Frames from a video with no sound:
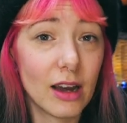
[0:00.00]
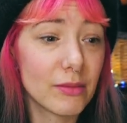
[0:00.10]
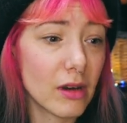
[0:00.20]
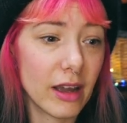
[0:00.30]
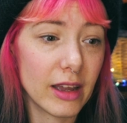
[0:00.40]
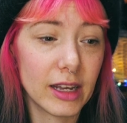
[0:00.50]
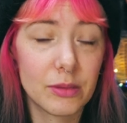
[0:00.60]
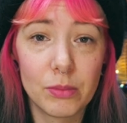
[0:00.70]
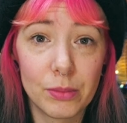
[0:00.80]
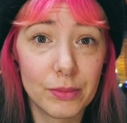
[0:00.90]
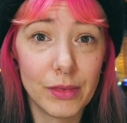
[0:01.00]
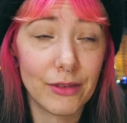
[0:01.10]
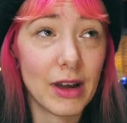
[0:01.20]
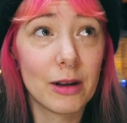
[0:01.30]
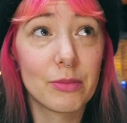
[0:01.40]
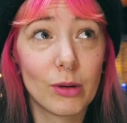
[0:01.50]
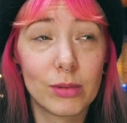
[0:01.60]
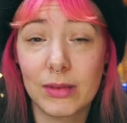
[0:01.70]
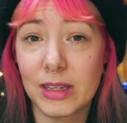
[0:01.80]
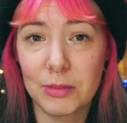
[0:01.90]
I've had
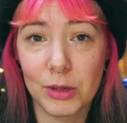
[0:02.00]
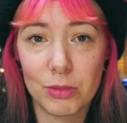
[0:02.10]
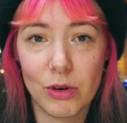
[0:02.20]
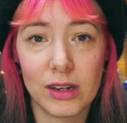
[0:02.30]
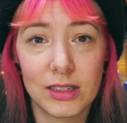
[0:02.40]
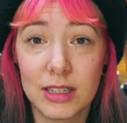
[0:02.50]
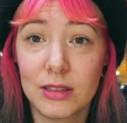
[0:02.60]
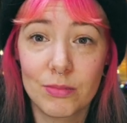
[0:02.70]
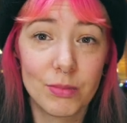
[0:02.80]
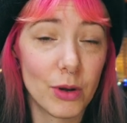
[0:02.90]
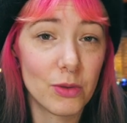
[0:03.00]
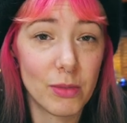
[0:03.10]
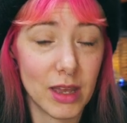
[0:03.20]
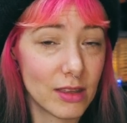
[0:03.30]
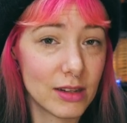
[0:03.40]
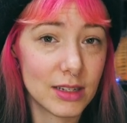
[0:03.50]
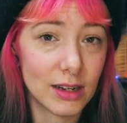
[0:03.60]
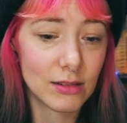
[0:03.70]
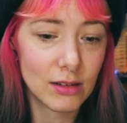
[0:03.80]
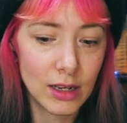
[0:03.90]
probably as much practice both methods
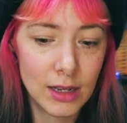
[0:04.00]
now.